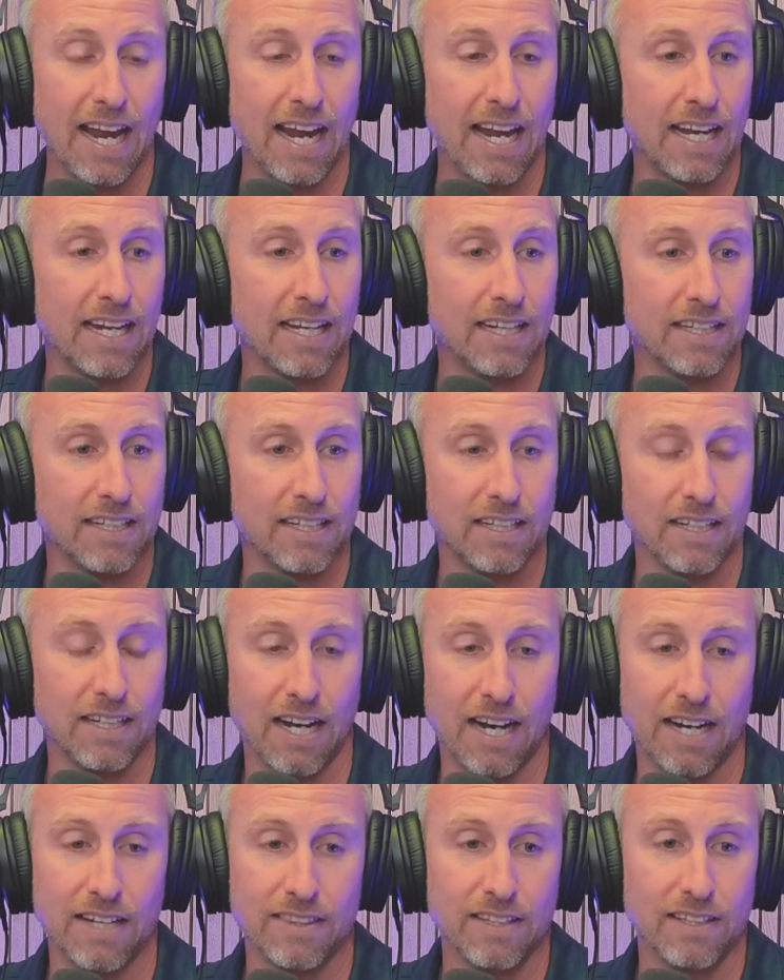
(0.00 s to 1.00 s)
and
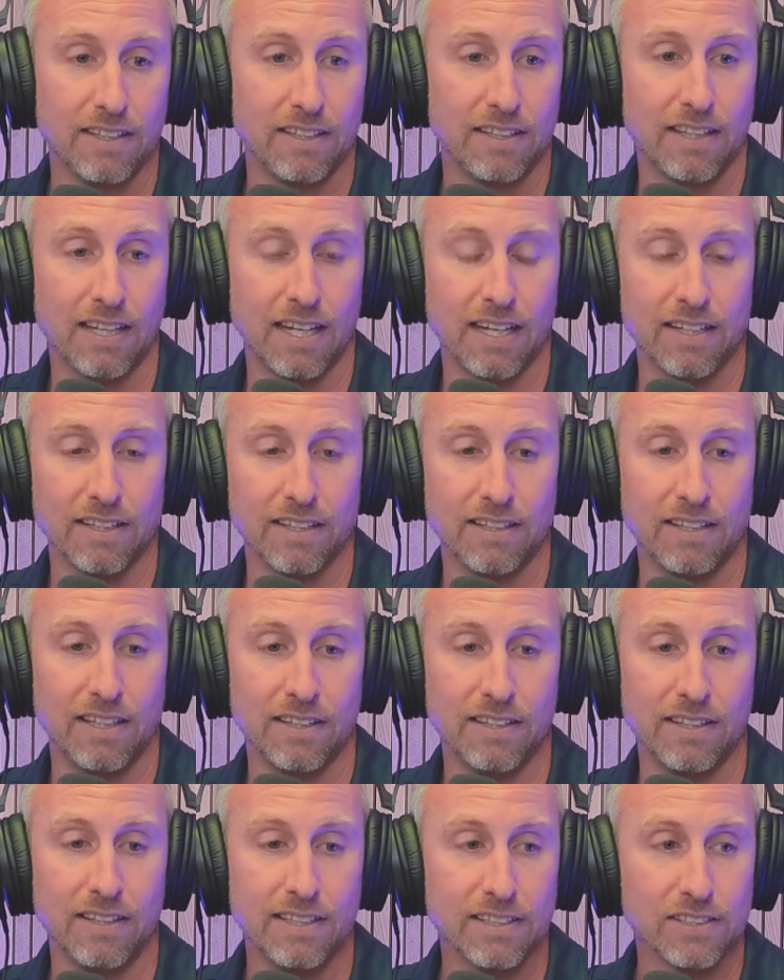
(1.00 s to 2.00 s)
i think that
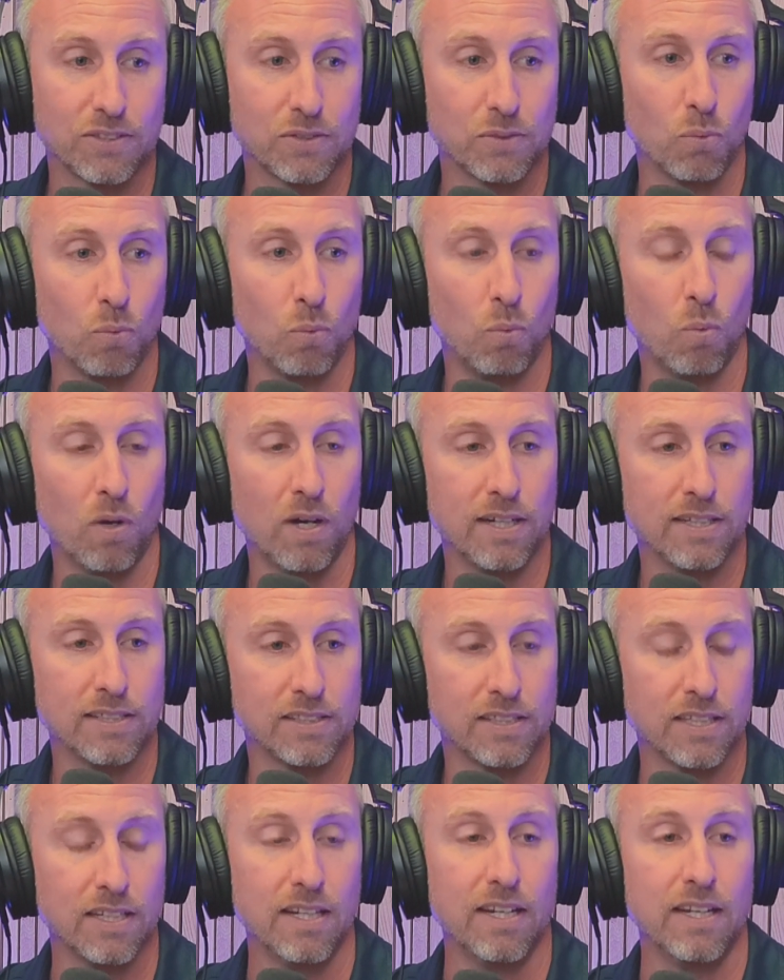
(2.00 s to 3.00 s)
that this
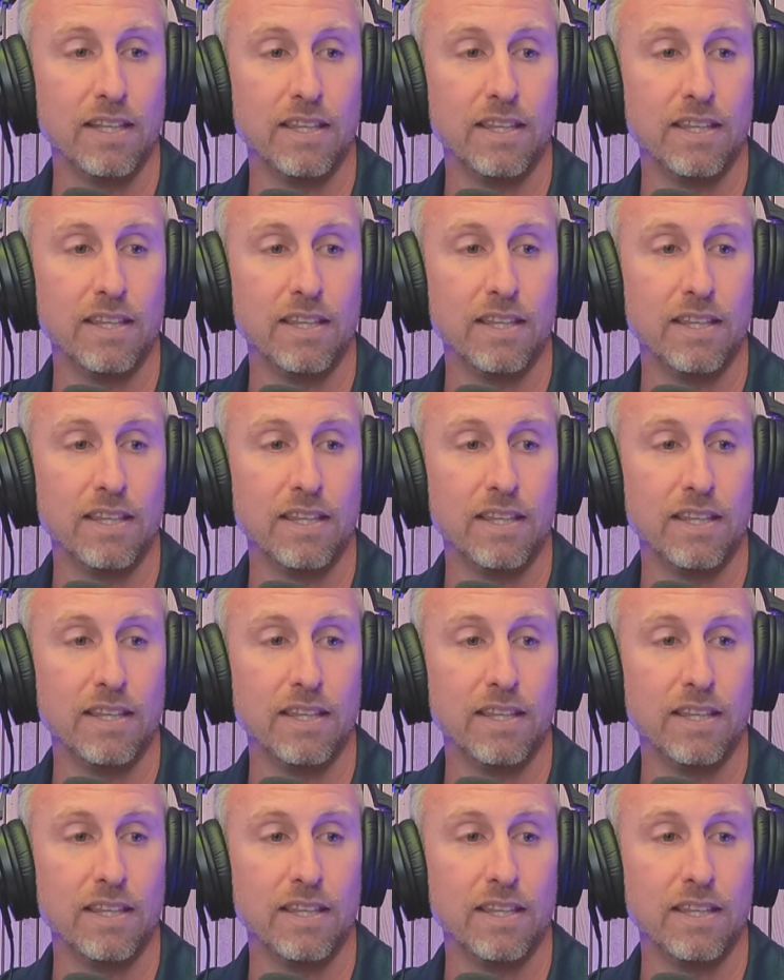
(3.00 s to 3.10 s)
was